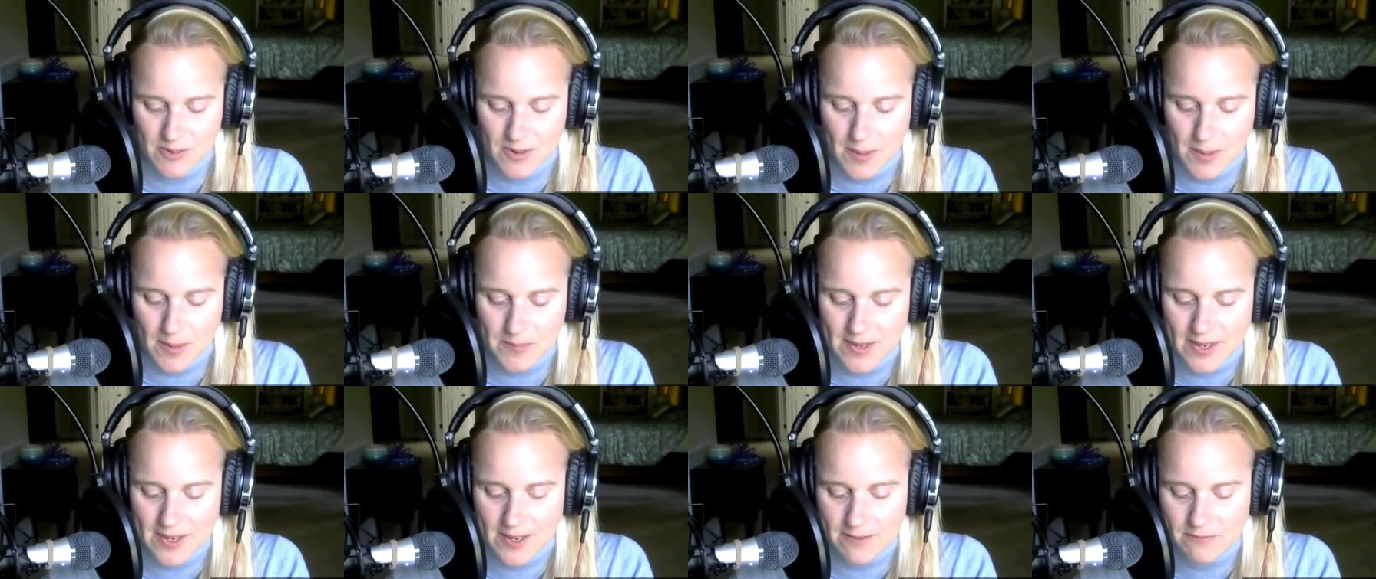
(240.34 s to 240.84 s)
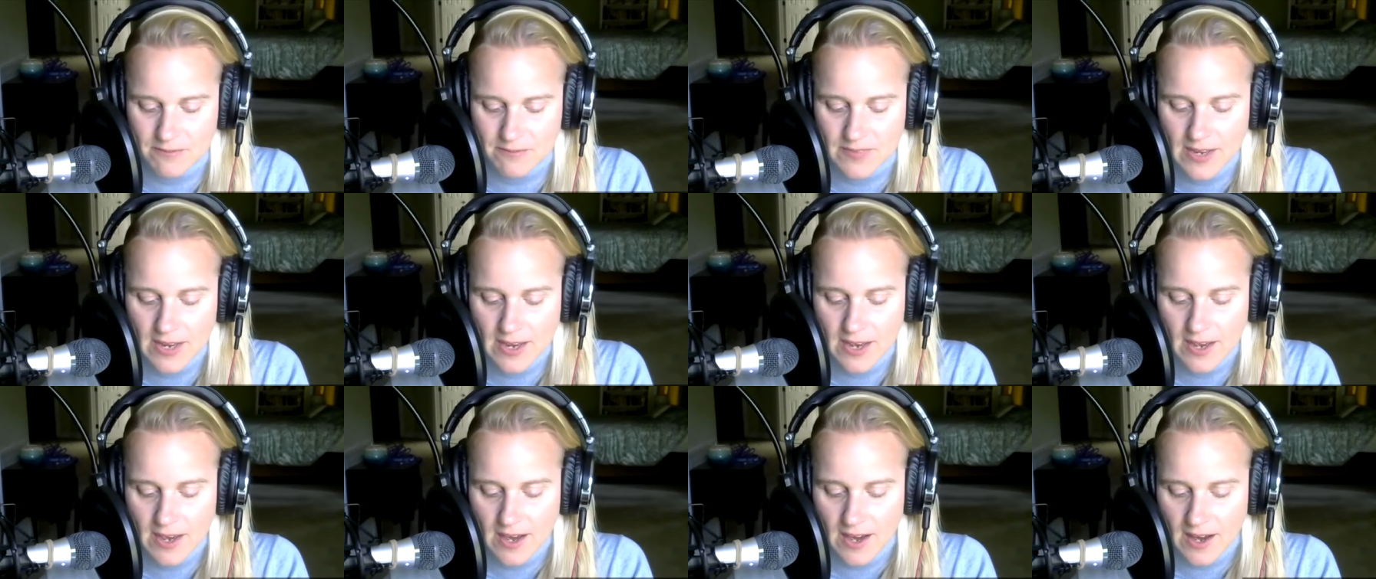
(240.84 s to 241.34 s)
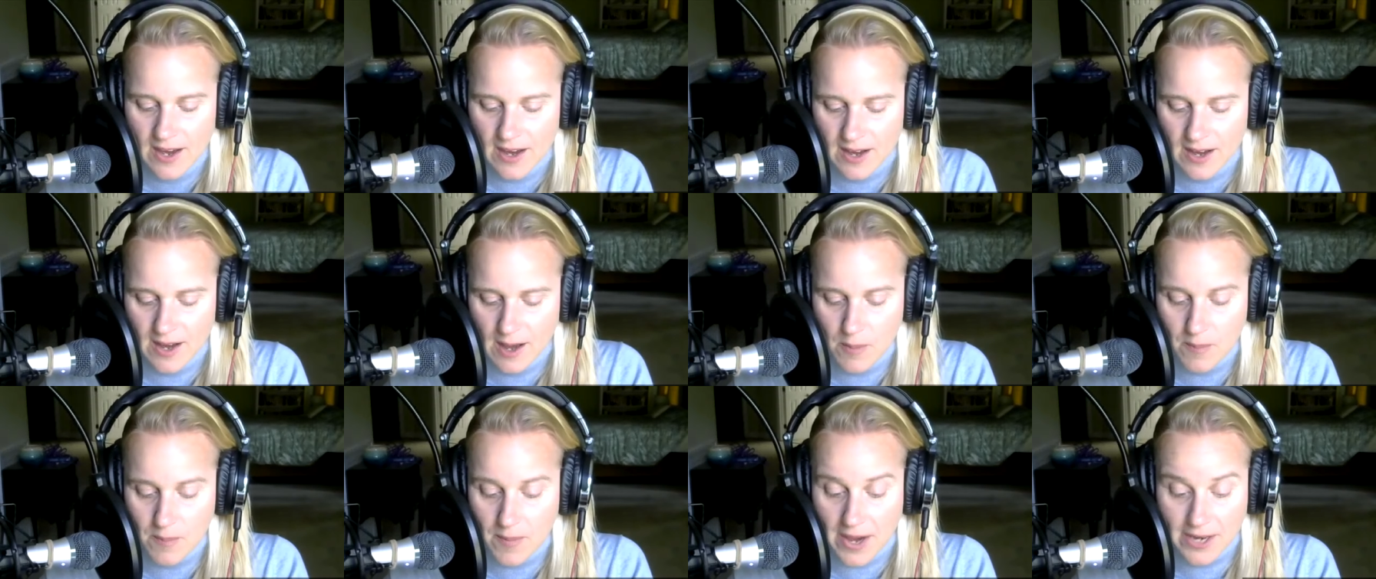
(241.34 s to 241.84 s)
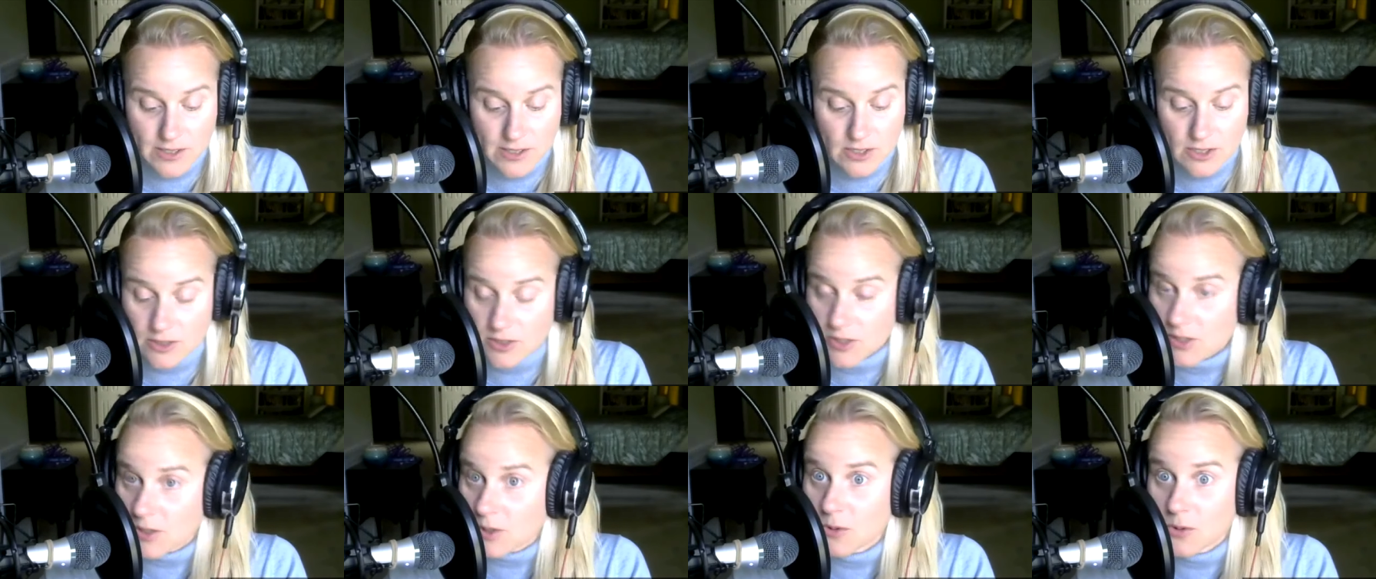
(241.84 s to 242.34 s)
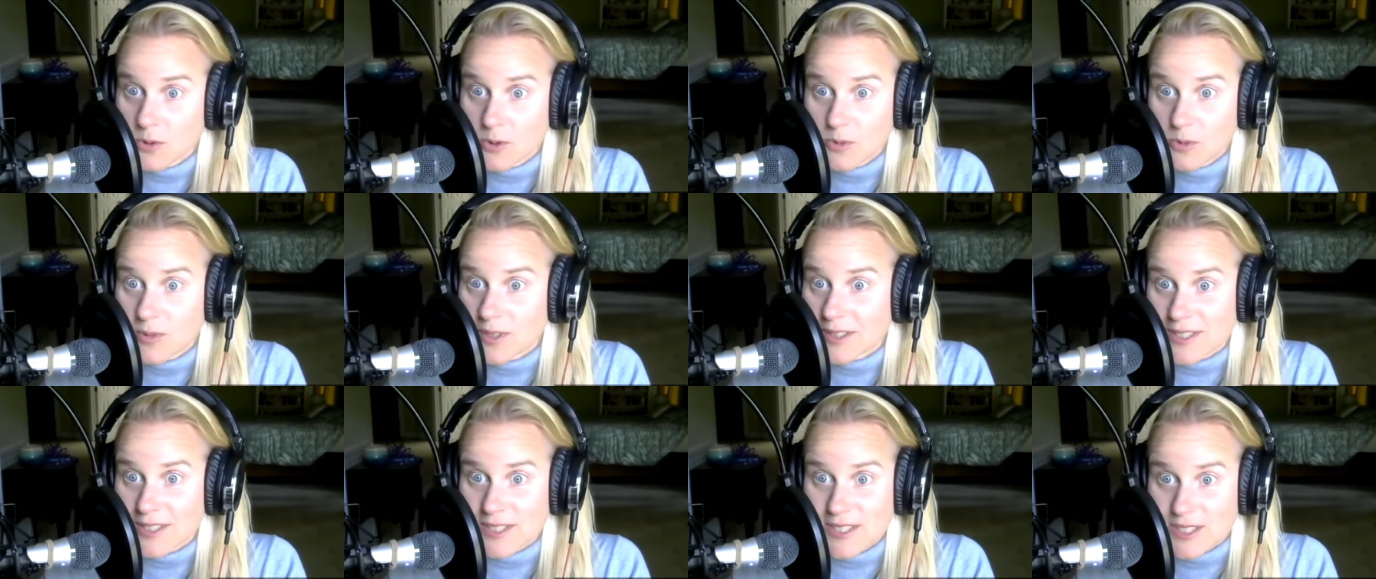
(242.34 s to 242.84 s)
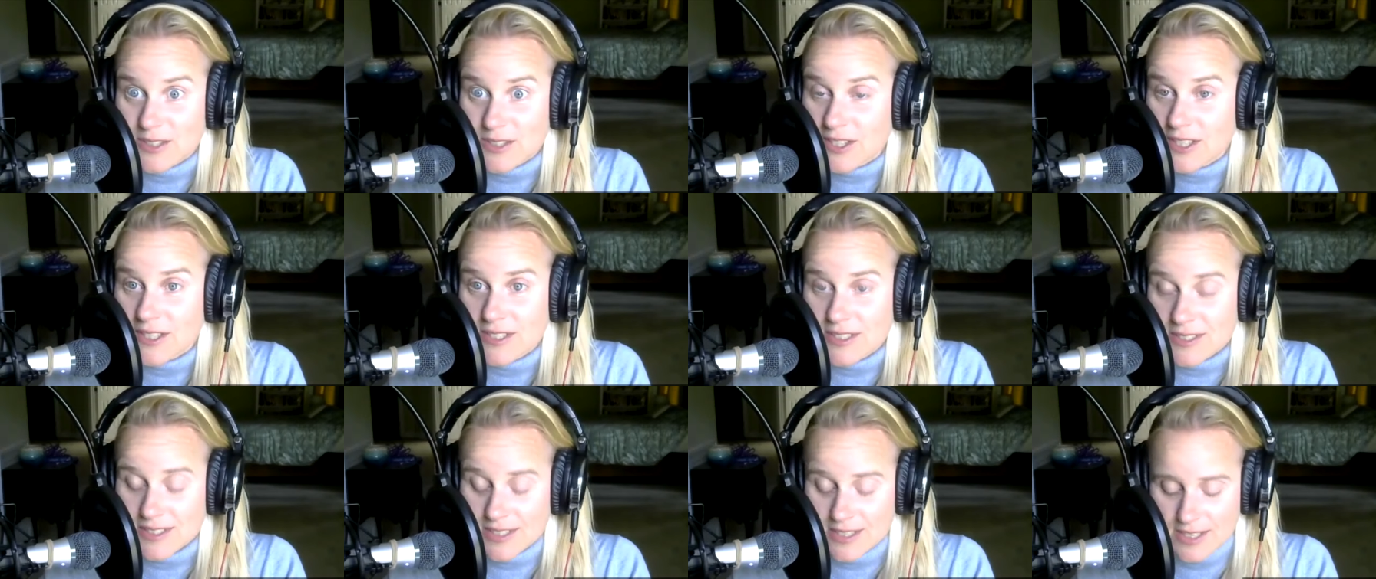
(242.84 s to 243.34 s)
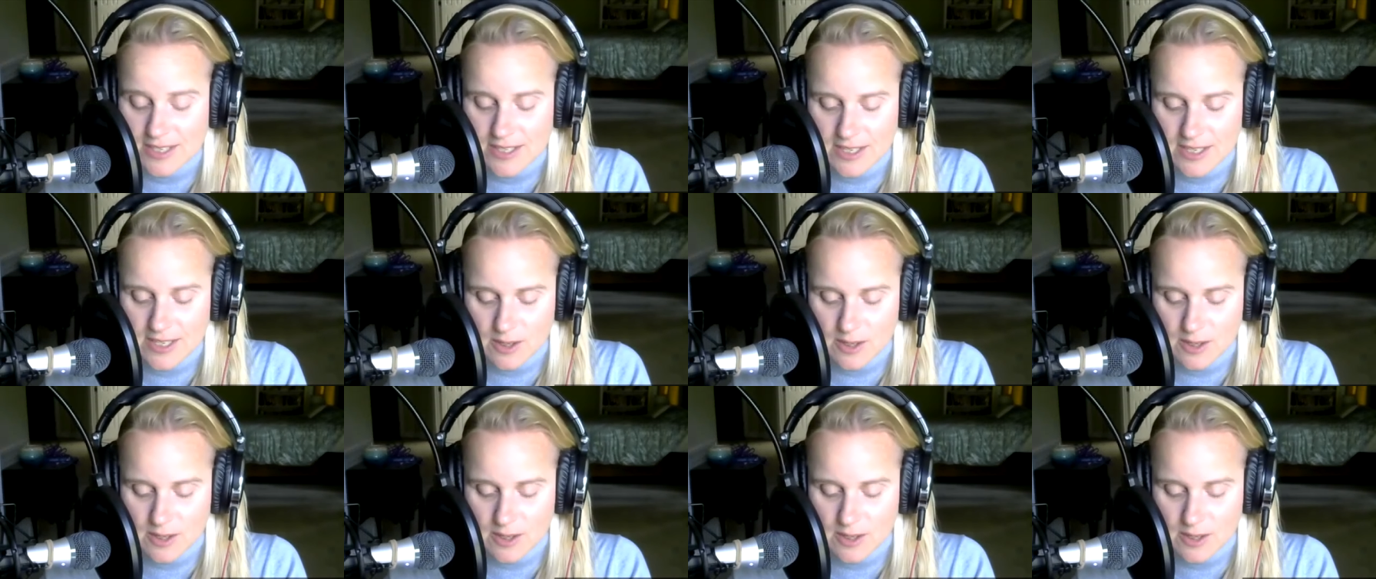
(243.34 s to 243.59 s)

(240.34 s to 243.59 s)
up in. Um, I took school really seriously.